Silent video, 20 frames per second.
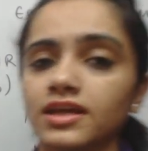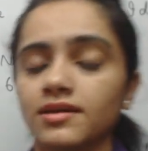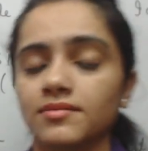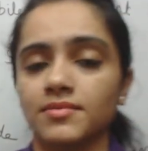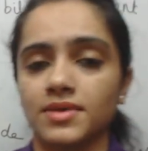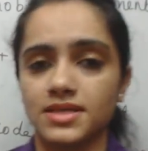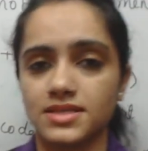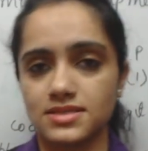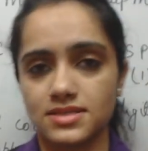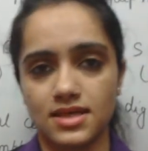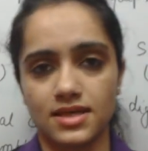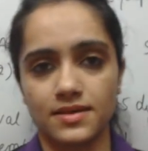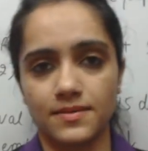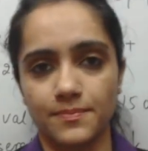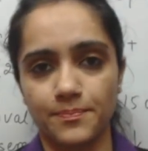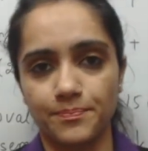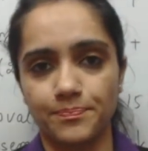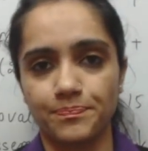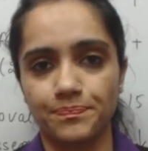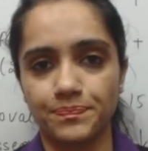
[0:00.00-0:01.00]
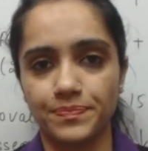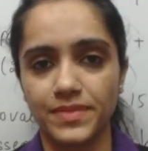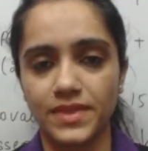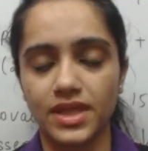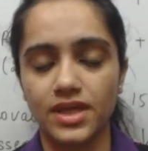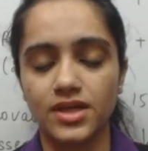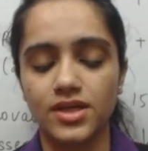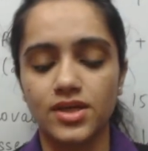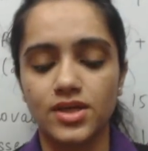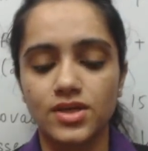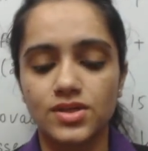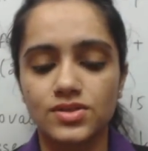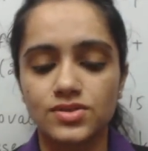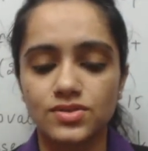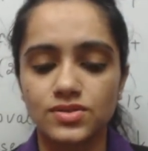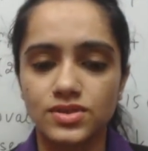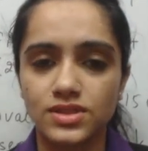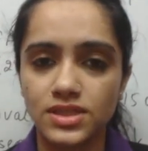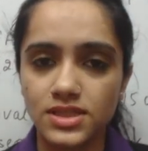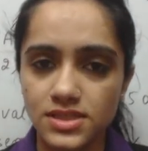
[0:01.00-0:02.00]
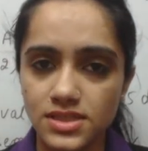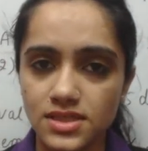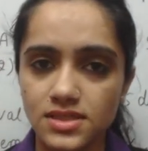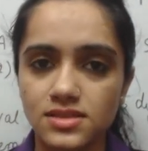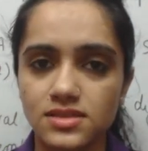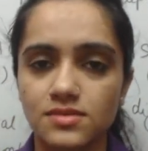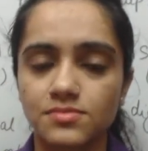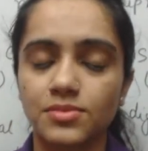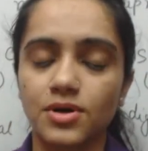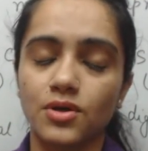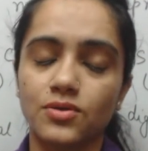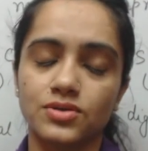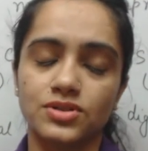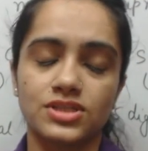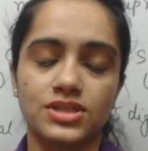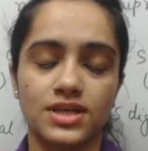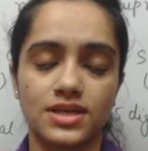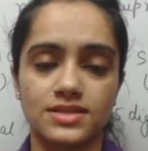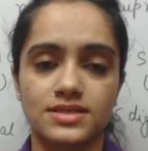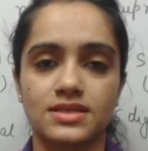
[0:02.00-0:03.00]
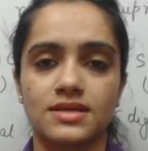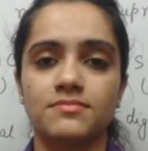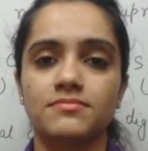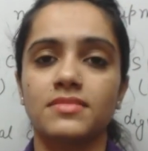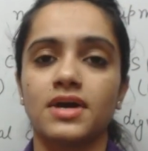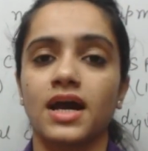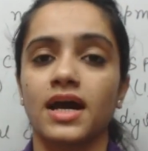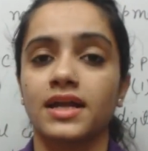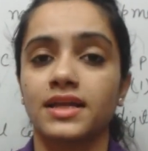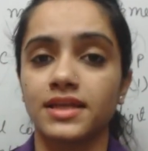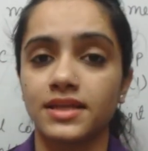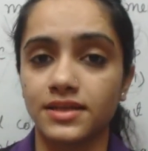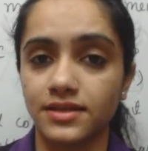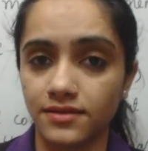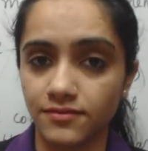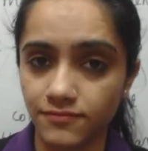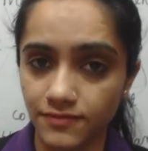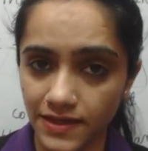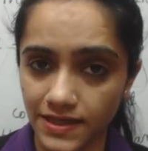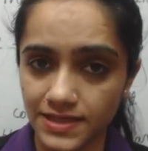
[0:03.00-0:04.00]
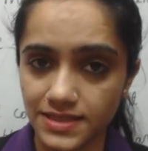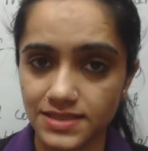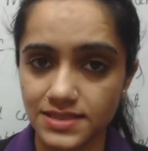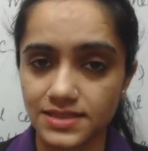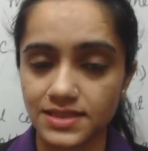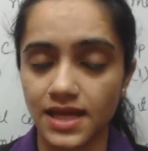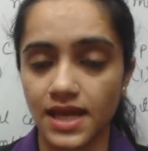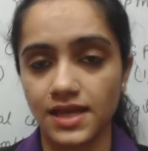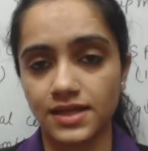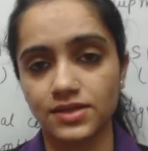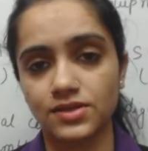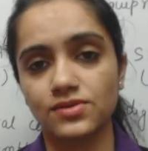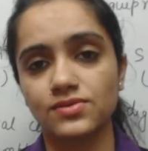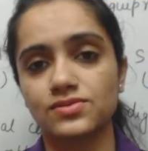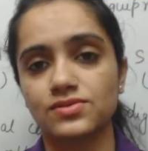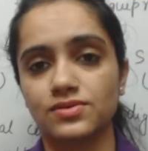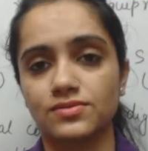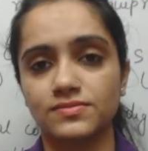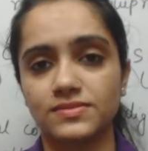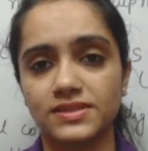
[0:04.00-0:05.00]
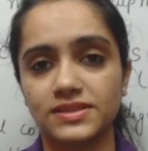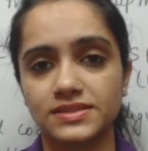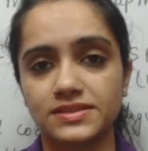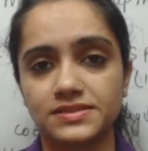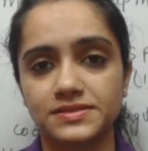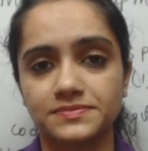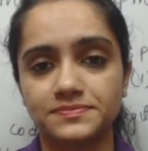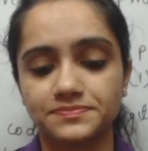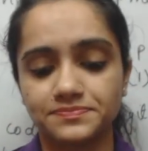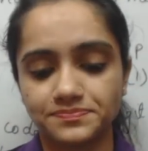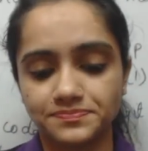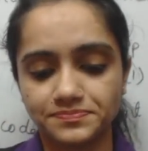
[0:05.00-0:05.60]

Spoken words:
TMSI. So this is about GSM identifiers. Thank you so much.